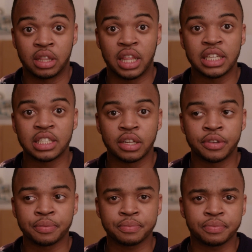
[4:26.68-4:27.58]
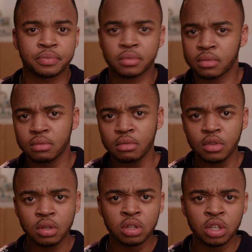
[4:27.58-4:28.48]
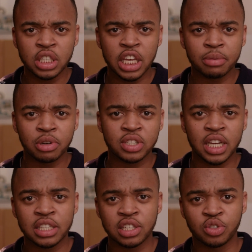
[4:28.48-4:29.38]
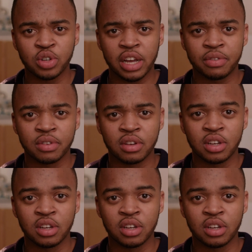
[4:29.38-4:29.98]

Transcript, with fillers: they said, no, take him outside to the drive.